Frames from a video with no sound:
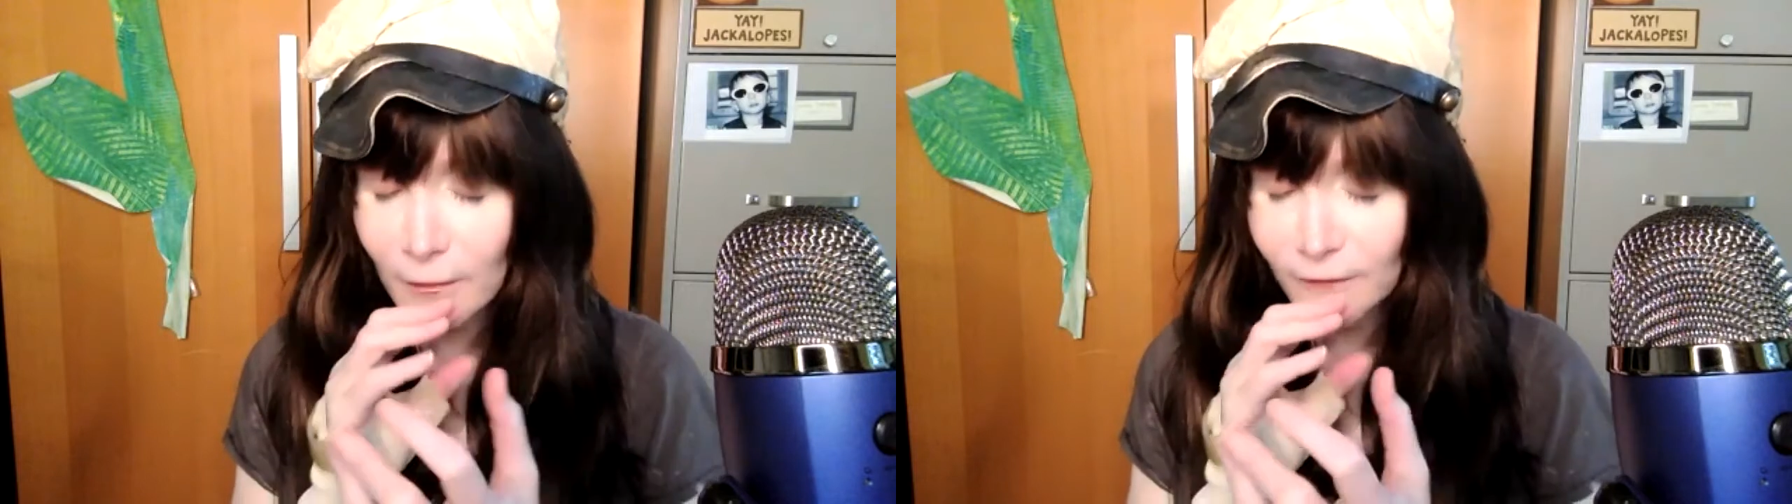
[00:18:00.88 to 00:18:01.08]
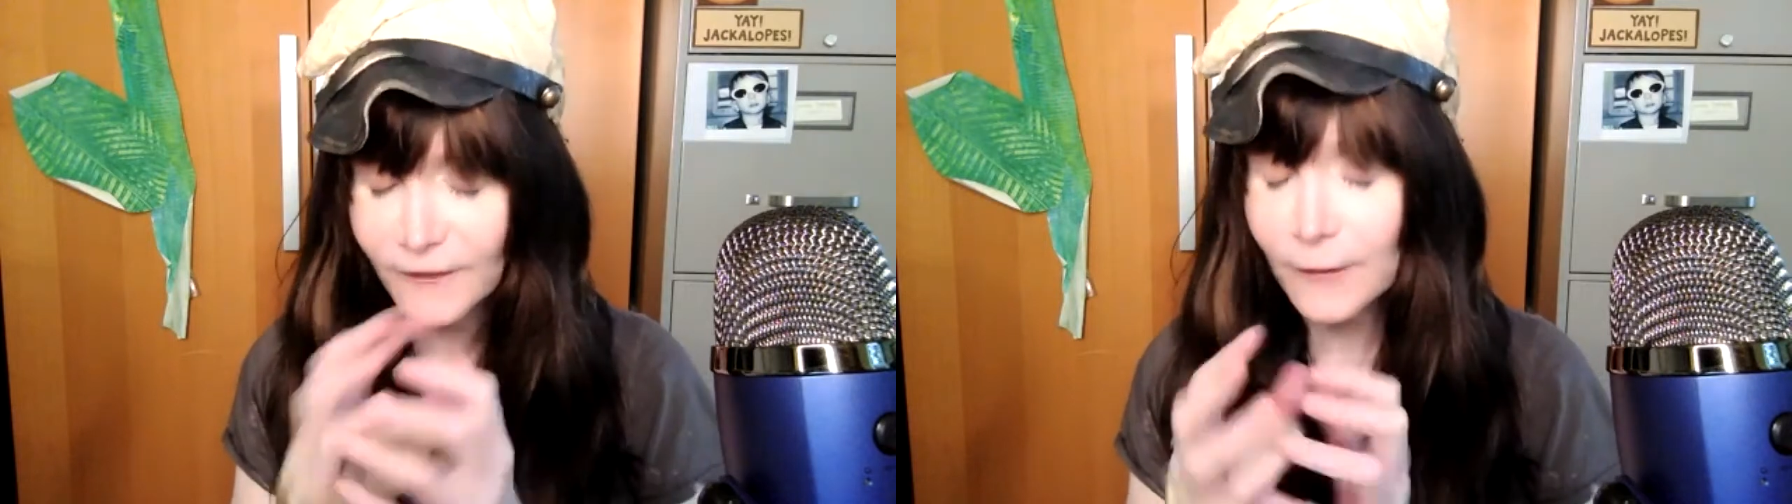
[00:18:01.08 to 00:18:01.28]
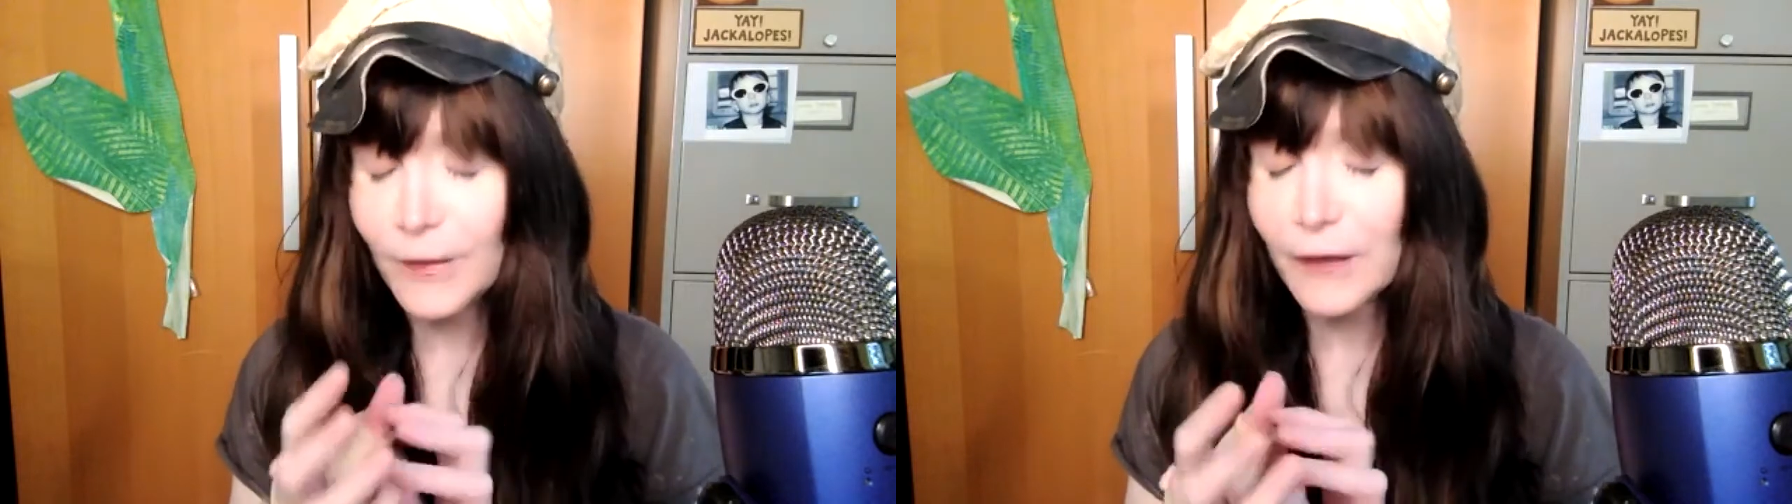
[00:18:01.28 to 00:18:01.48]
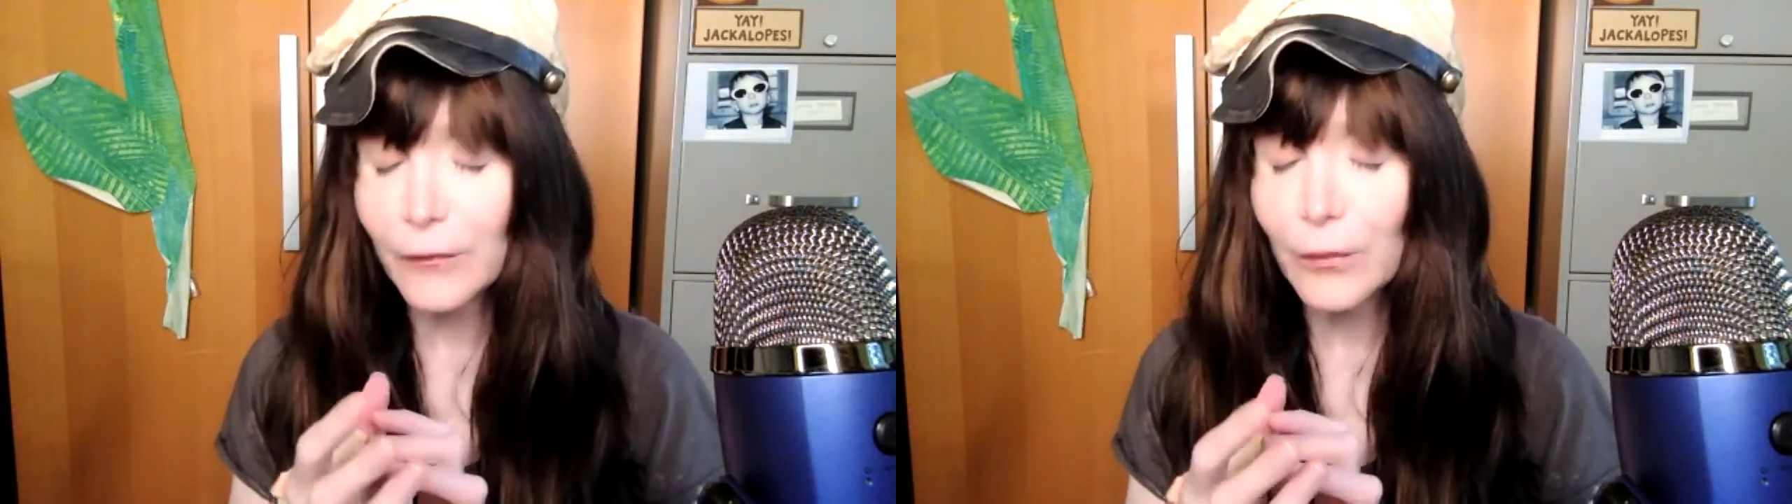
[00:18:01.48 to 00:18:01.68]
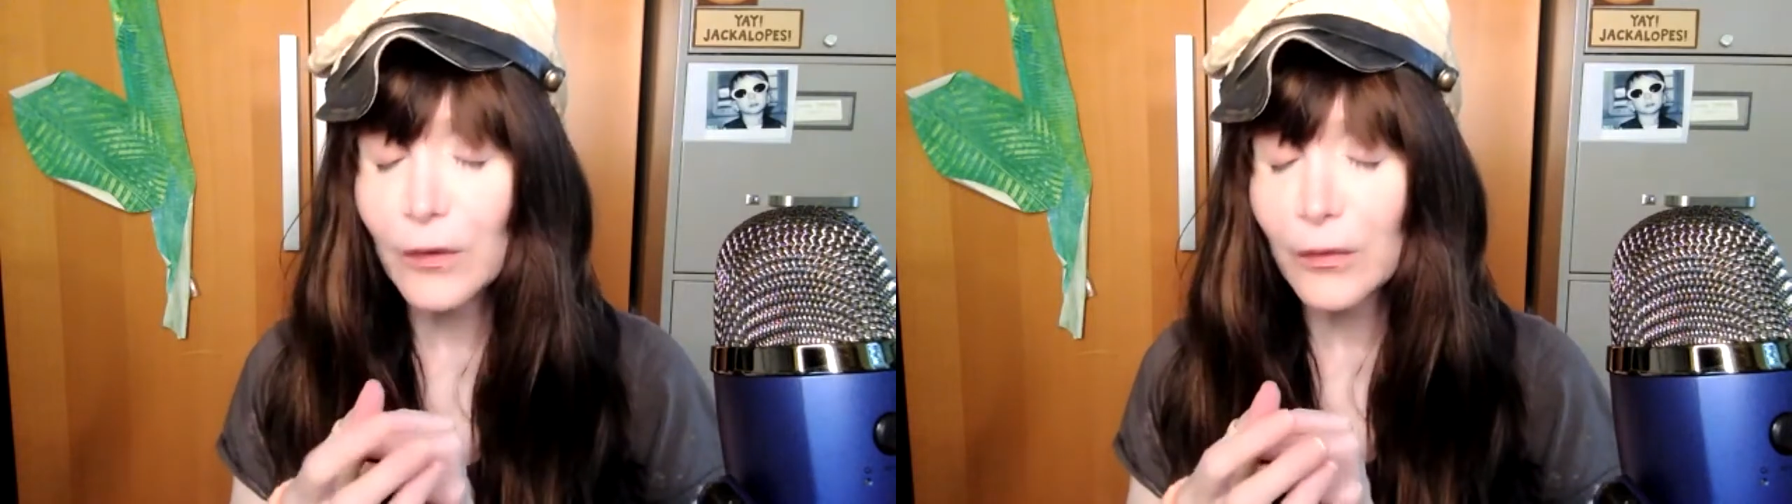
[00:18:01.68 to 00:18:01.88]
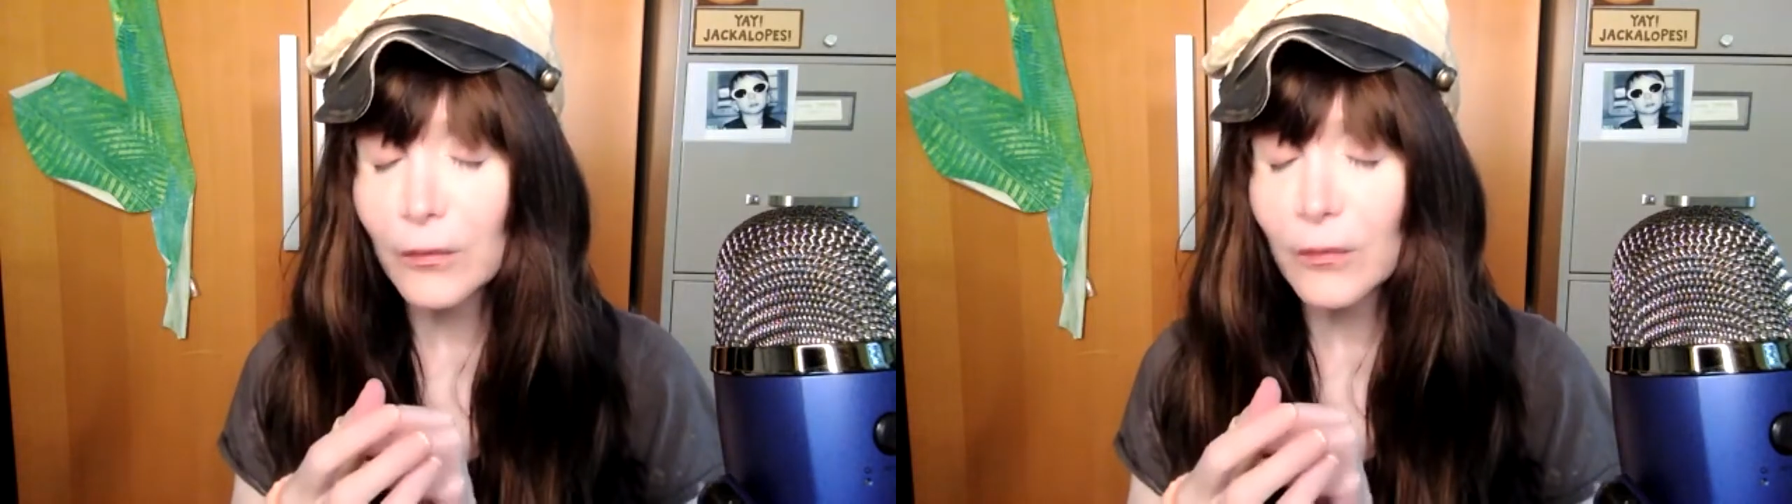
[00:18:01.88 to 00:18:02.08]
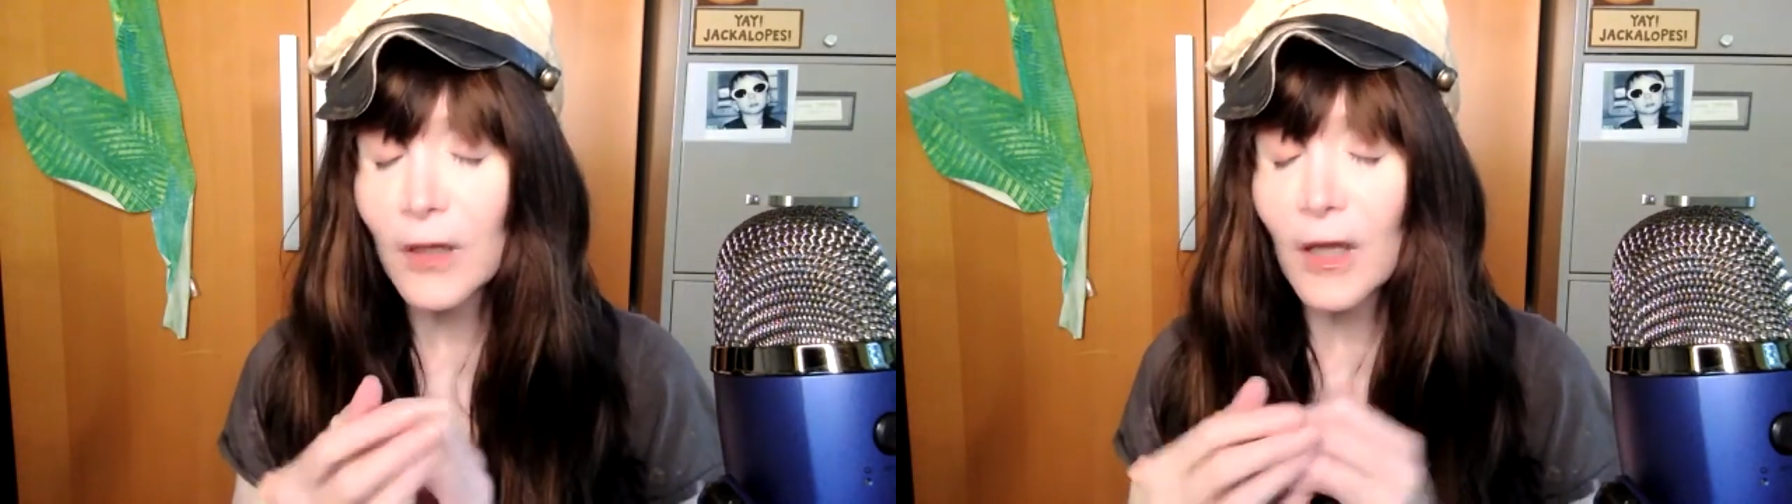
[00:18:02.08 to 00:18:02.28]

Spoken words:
seeping through.